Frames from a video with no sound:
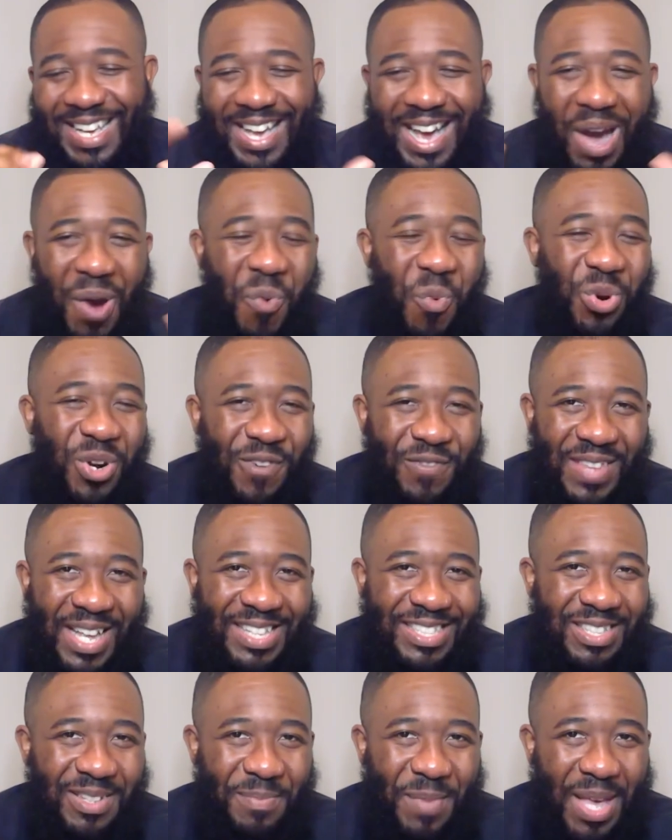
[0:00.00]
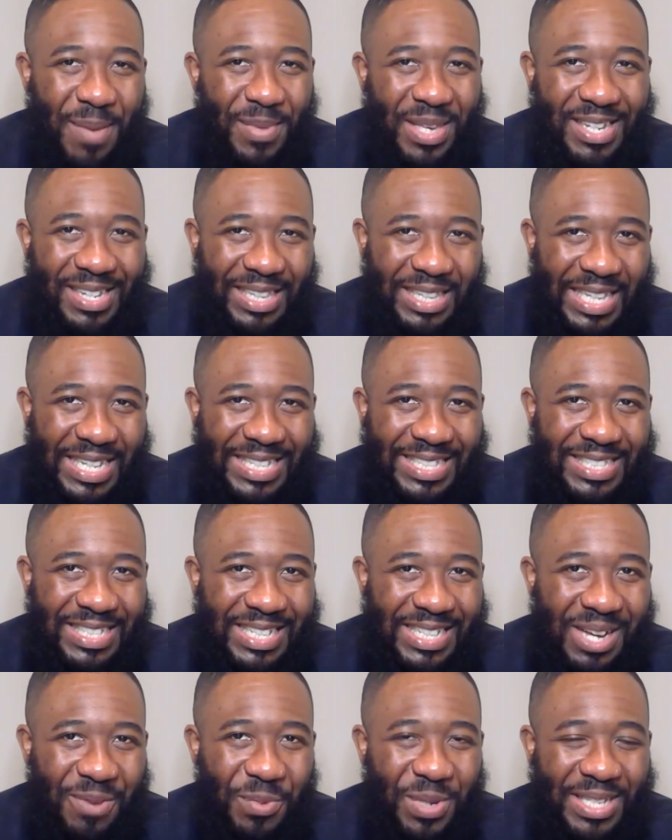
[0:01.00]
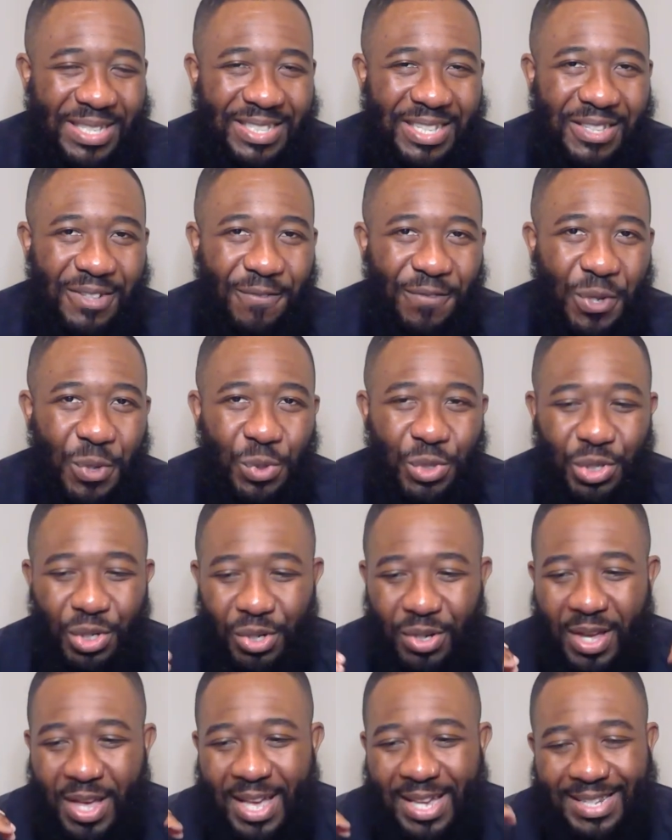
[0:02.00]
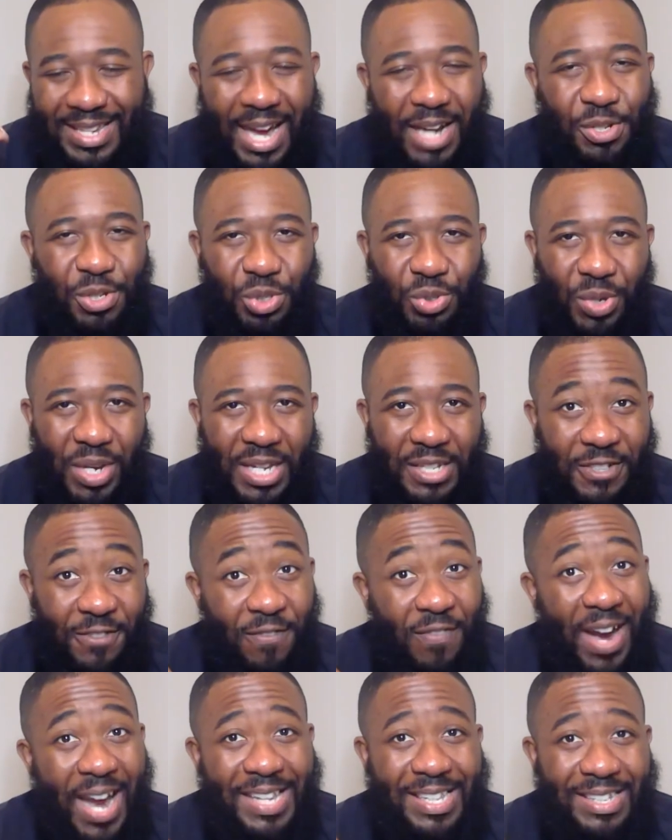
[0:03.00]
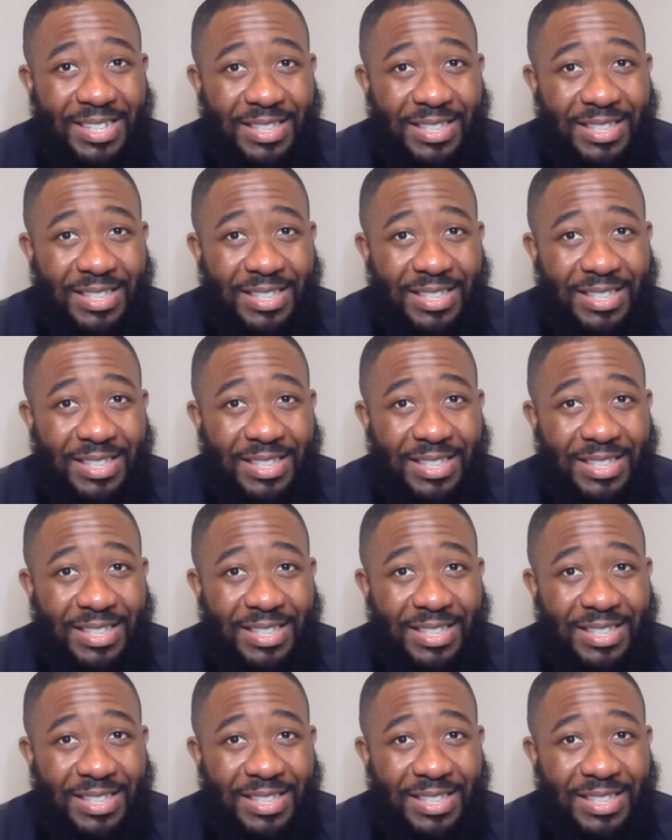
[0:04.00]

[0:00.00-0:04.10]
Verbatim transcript: I wonder if that's a, maybe a deleted scene that we can see in the future, Doctor Strange finding a